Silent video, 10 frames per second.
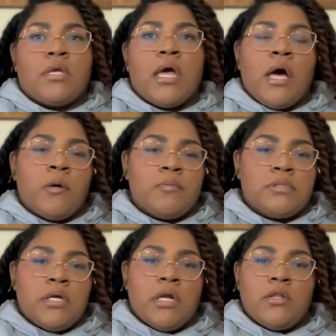
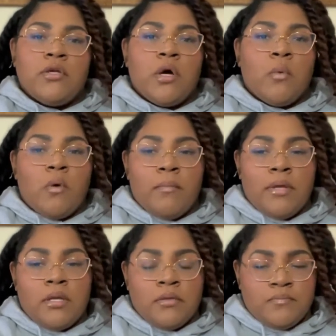helps another young
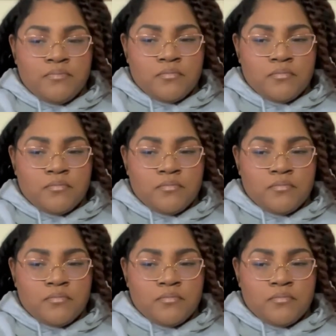woman